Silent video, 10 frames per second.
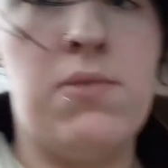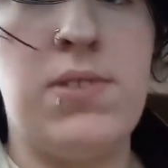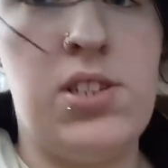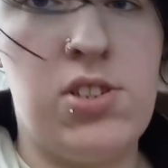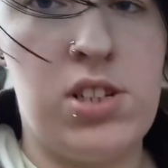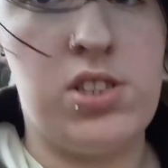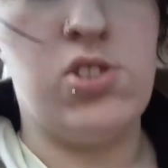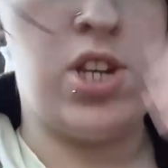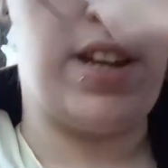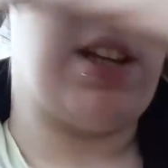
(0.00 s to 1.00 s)
when I reached and got
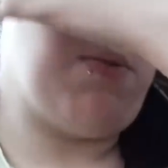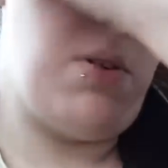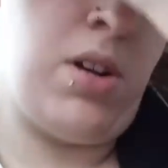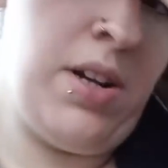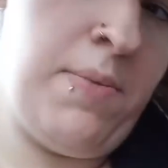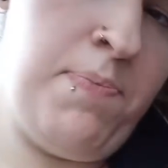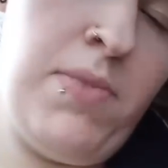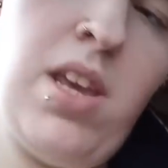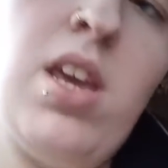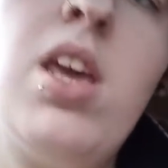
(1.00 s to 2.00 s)
the jacket, I woke her up.
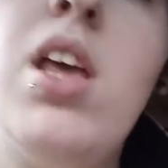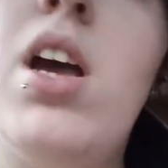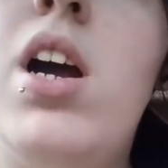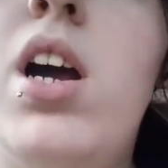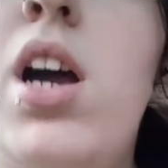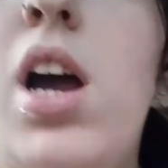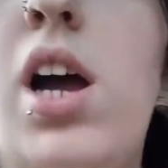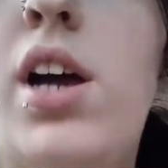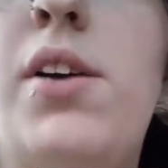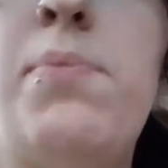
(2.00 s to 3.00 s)

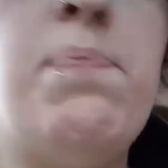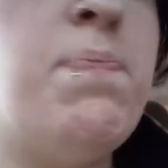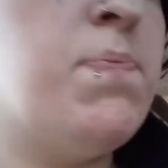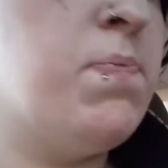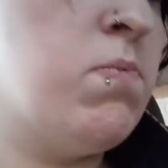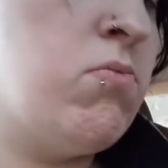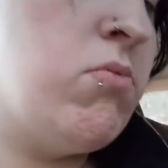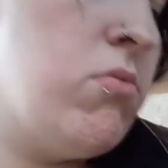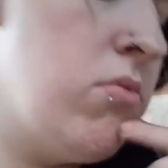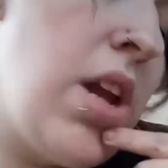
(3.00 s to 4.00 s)

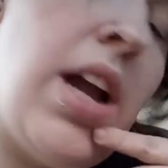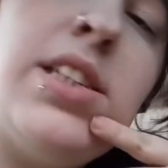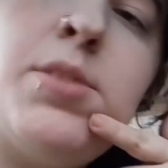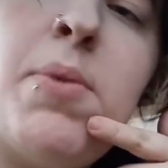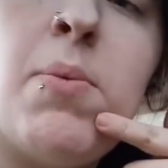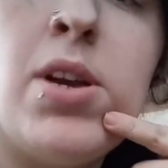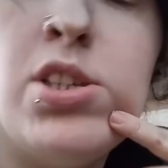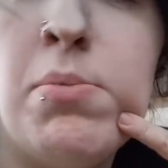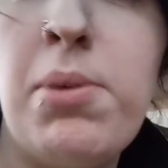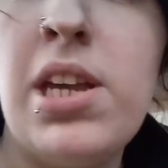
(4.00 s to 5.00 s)
I just been
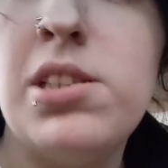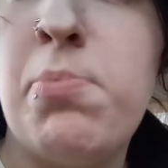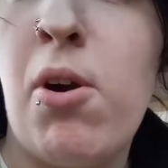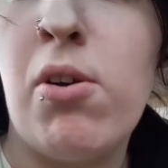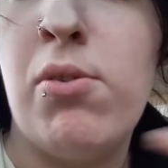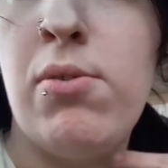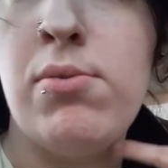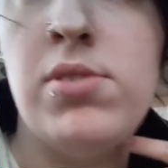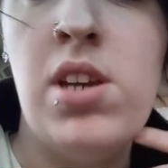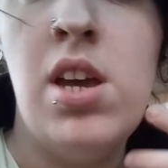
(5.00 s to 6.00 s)
watching Pink
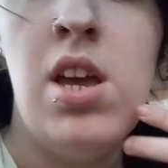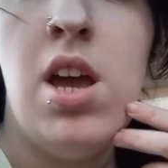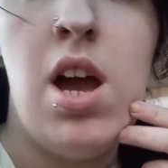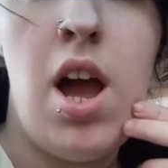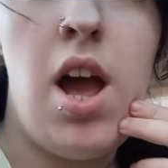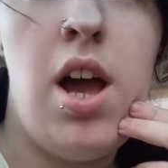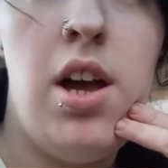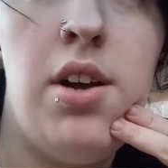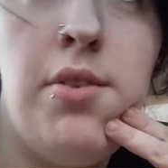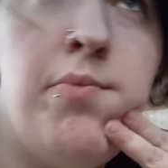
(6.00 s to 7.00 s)
Sparkles,
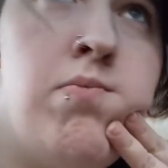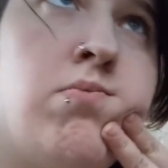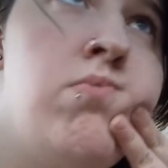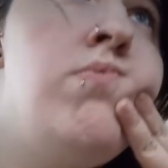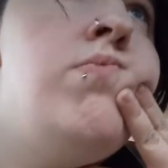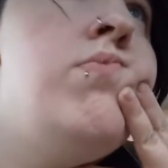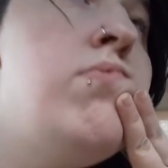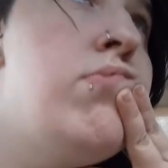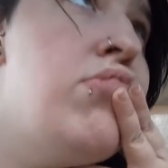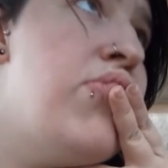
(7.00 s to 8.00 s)

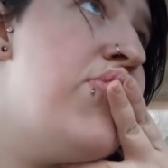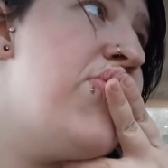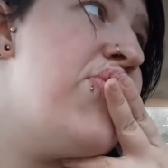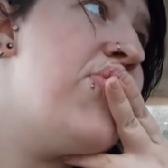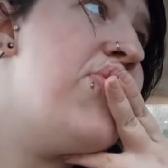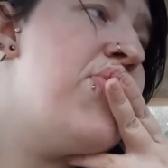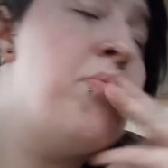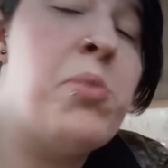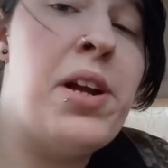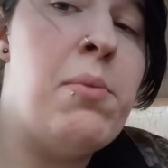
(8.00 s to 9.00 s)

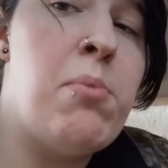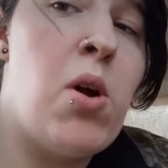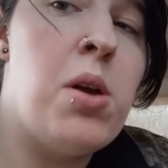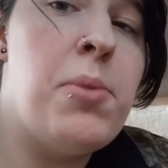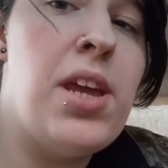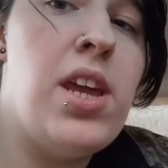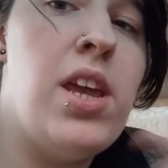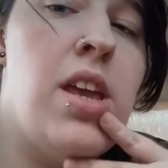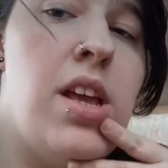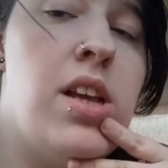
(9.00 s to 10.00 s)
Brie and Barbie,